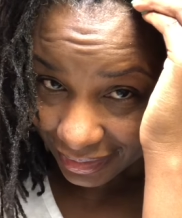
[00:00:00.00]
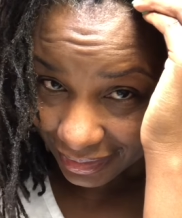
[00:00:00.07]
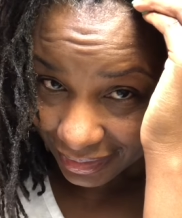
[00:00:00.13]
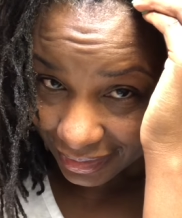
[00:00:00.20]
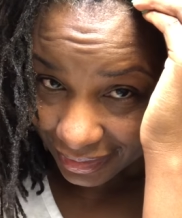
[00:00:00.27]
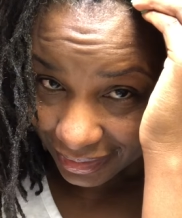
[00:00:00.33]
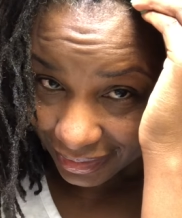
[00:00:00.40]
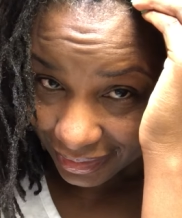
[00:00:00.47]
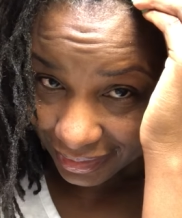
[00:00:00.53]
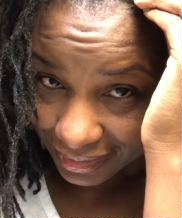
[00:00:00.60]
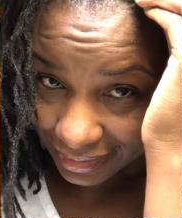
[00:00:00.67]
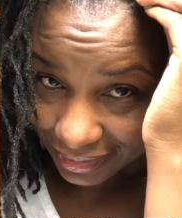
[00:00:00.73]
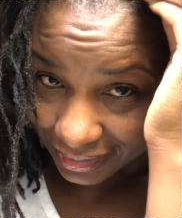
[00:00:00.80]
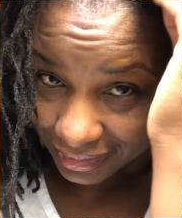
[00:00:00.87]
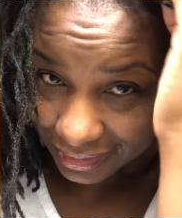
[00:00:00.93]

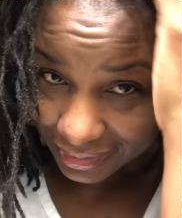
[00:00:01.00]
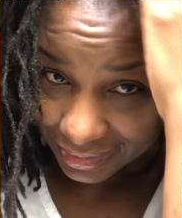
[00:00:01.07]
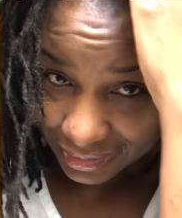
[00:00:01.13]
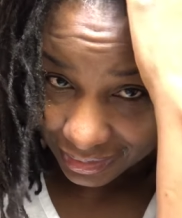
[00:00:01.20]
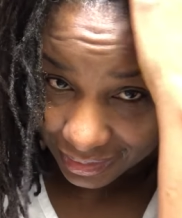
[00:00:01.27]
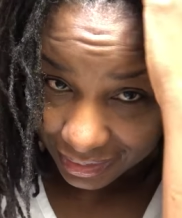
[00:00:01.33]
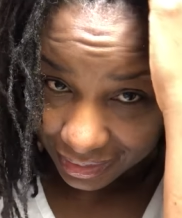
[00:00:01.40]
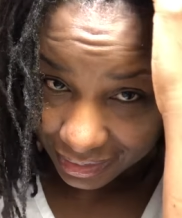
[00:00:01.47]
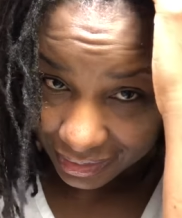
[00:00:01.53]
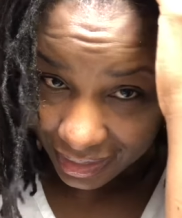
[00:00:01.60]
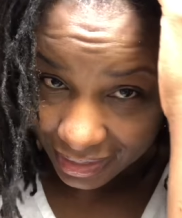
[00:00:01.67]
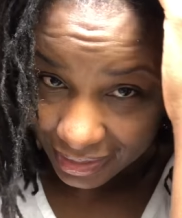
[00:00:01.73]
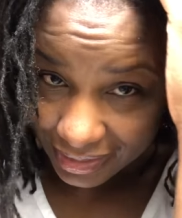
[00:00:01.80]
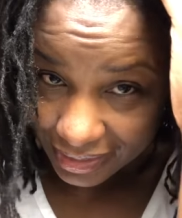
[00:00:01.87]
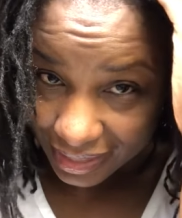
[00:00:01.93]
and I think
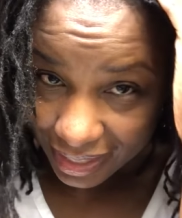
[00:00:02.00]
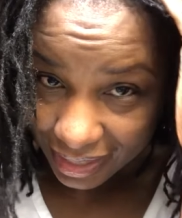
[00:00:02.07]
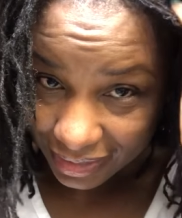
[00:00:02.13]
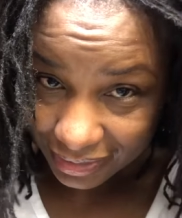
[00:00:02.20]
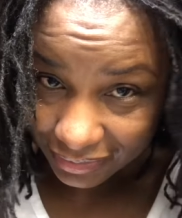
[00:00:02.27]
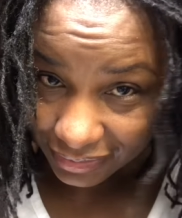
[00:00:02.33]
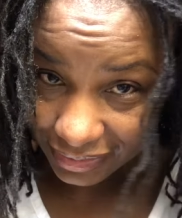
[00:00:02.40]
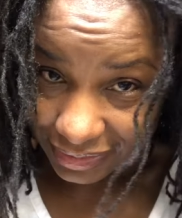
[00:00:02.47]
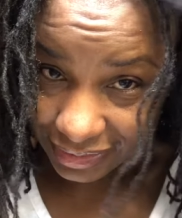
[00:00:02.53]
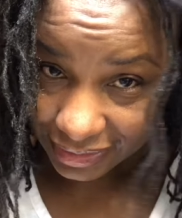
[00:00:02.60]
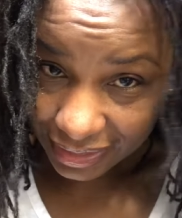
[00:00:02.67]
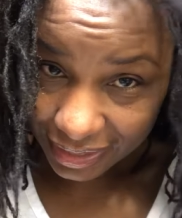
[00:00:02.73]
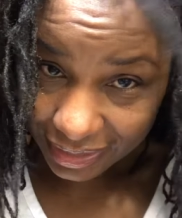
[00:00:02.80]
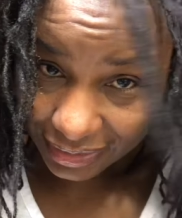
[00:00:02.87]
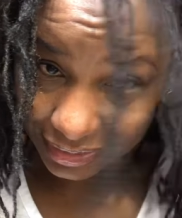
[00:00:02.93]
it's 9 on this
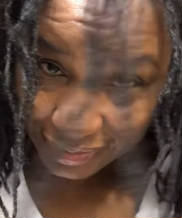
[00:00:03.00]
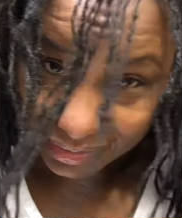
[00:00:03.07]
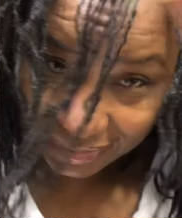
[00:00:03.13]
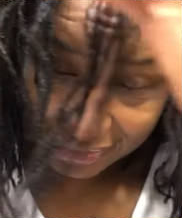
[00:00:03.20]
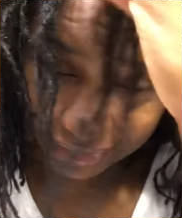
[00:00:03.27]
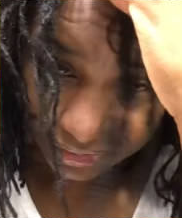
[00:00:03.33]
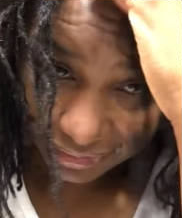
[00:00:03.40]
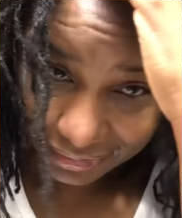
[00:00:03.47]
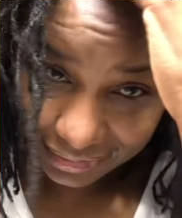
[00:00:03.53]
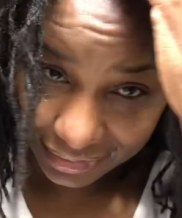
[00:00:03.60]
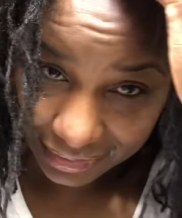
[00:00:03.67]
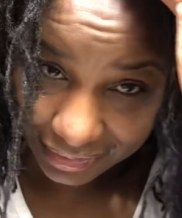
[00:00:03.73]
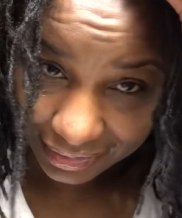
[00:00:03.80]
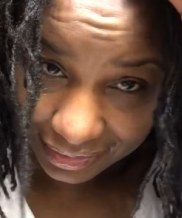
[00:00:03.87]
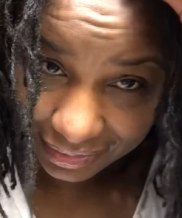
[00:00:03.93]
side and 10 on
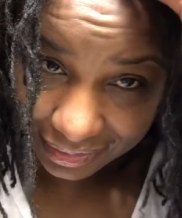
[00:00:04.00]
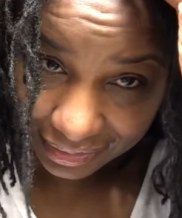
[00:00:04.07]
this side.